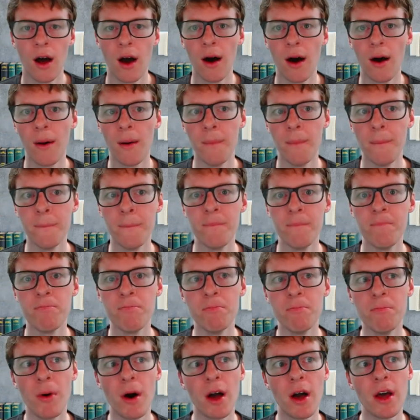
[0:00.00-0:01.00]

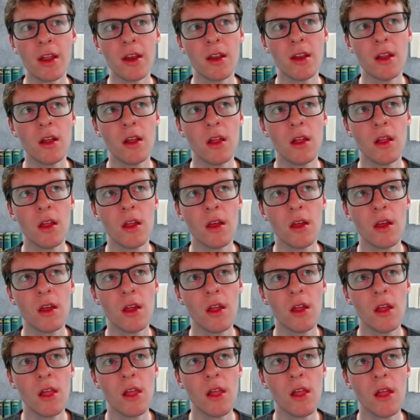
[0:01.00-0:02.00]
But
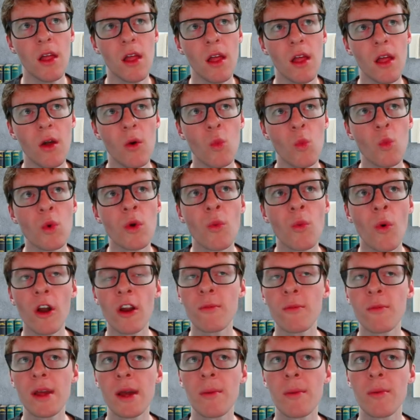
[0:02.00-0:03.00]
we want
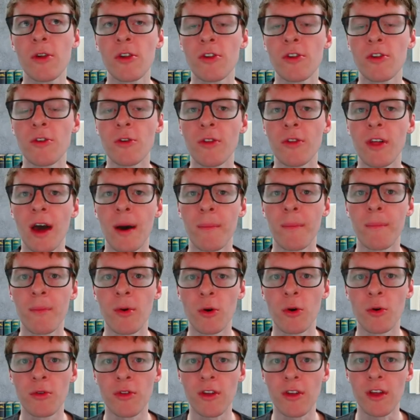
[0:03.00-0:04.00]
to be able to do that
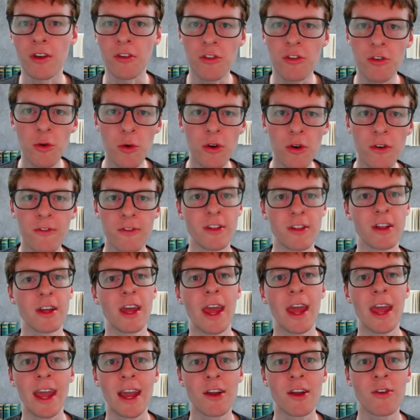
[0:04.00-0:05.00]
both
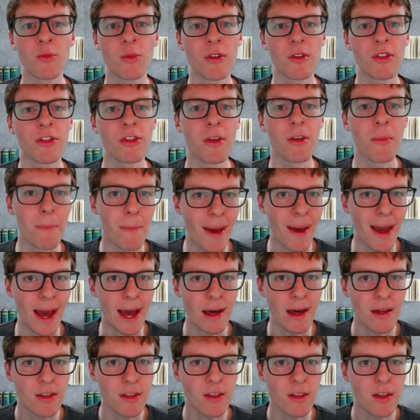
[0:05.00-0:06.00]
intuitively and with the
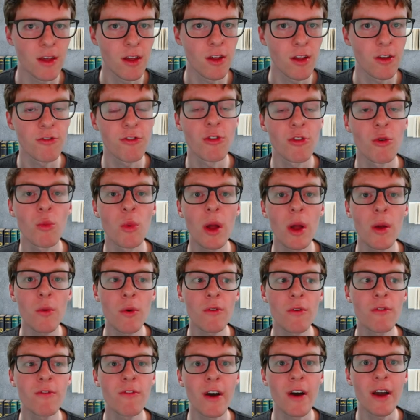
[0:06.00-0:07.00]
math. So the way we
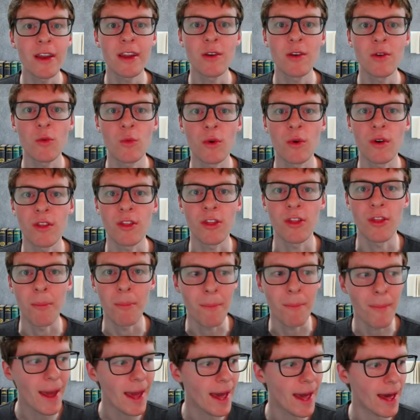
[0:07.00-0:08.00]
would find it with the
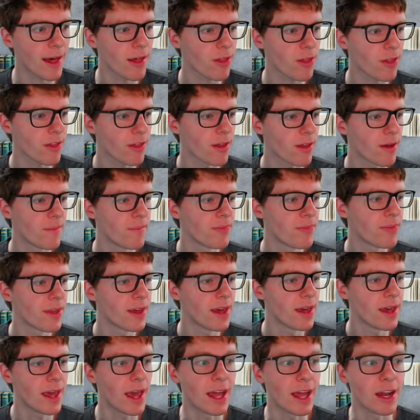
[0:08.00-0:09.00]
math
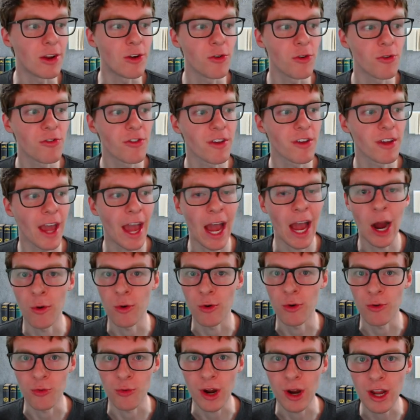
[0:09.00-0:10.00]
and using
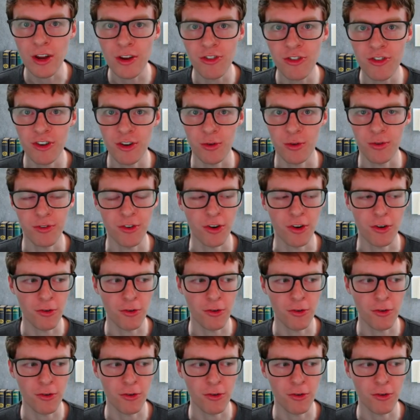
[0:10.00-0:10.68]
our ratio